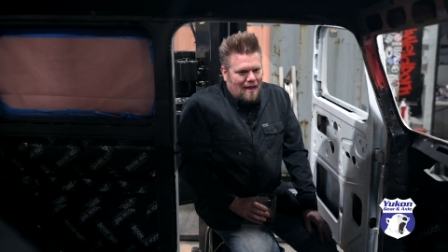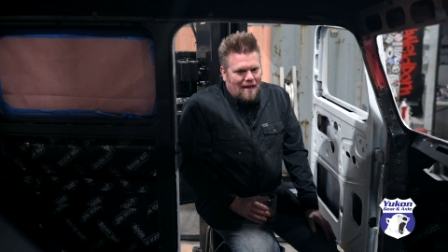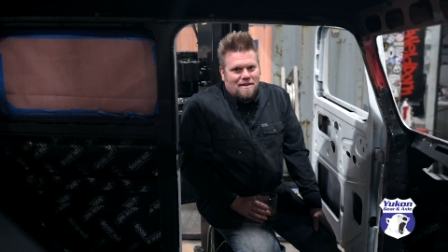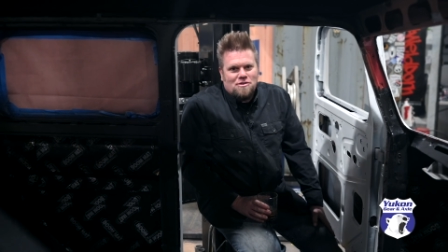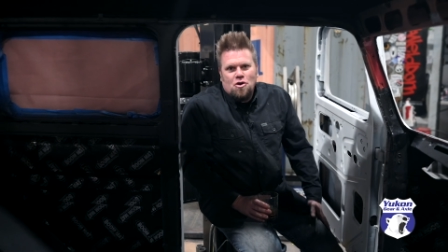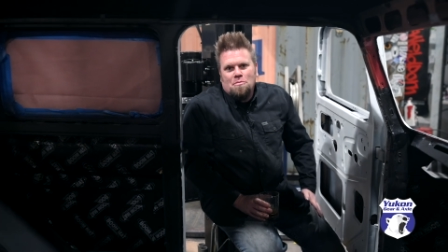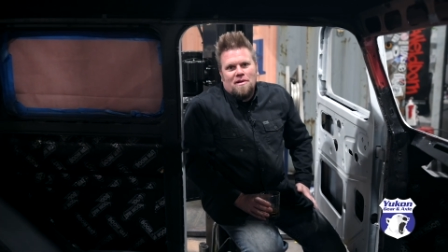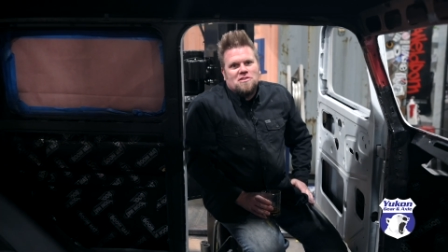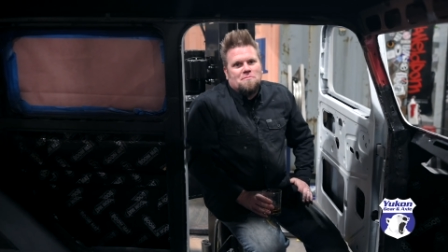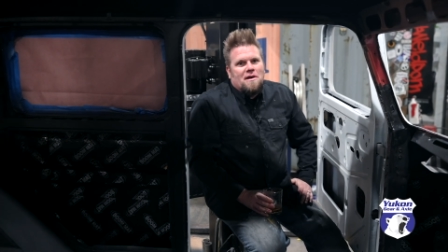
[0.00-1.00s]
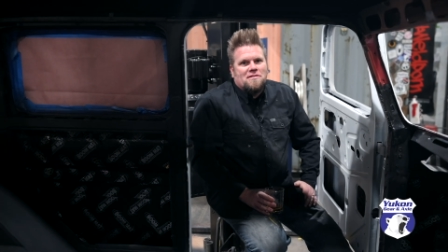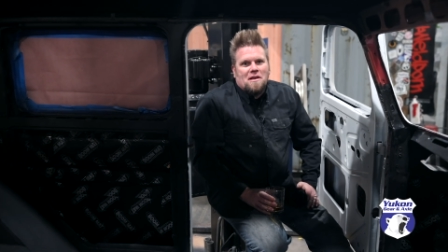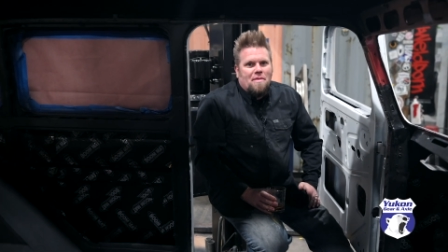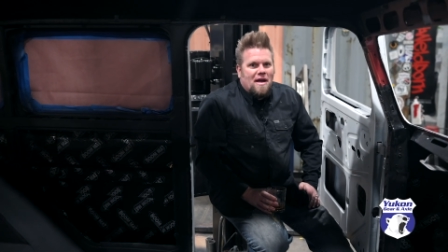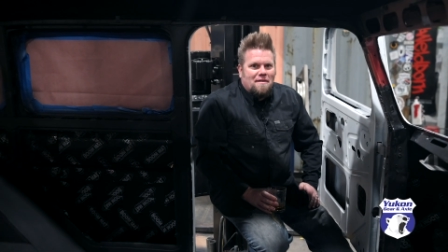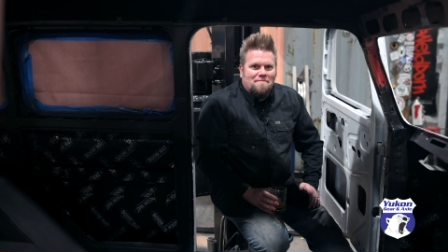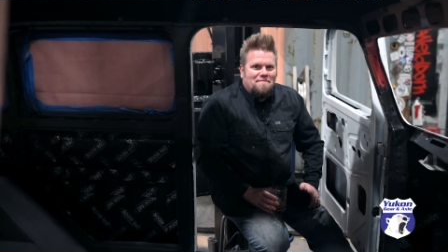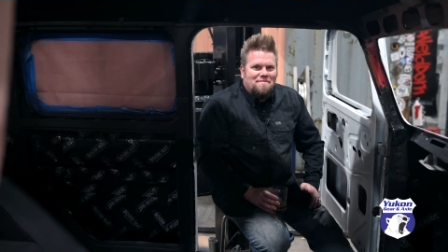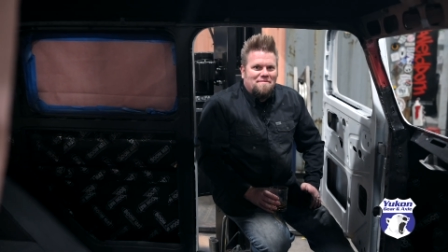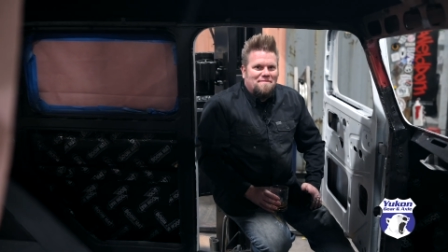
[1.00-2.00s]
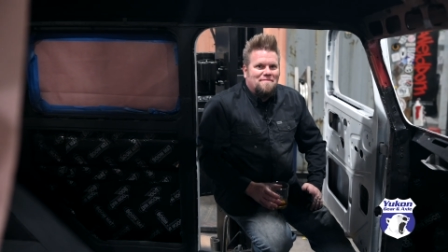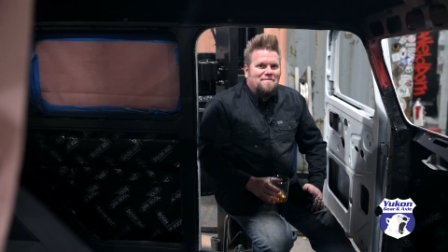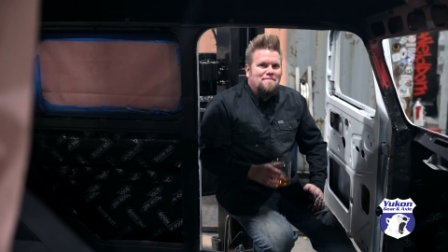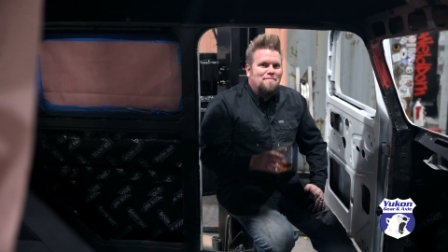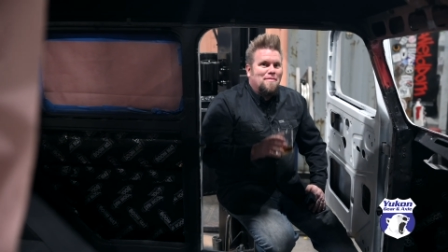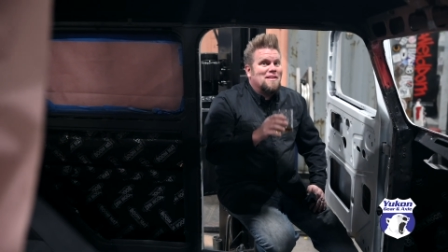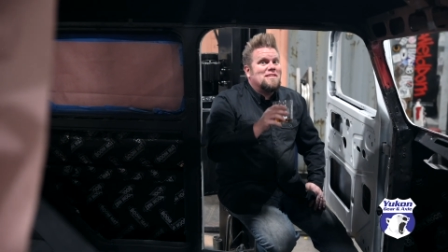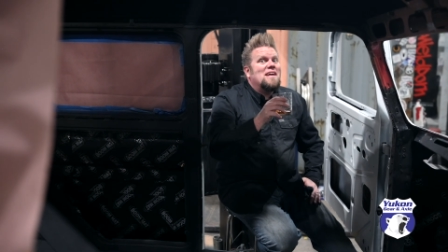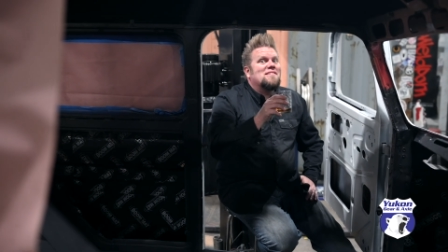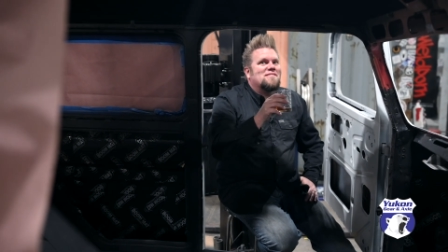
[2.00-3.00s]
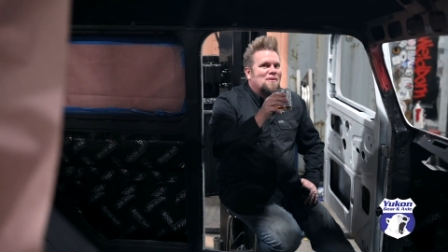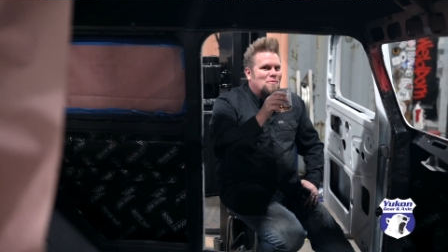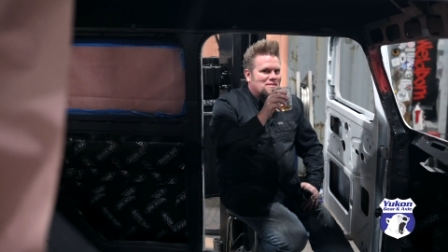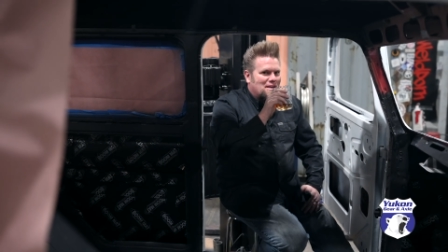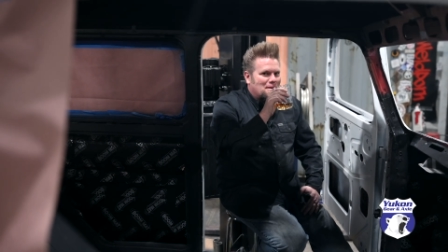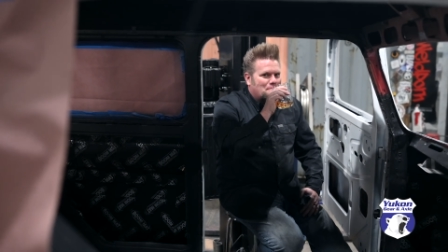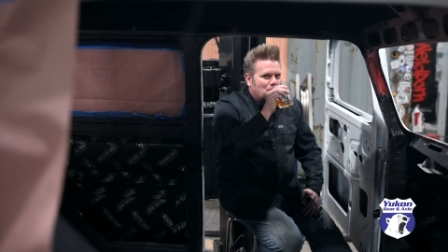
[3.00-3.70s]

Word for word: and this whole place smells like paint, but it tastes like whiskey.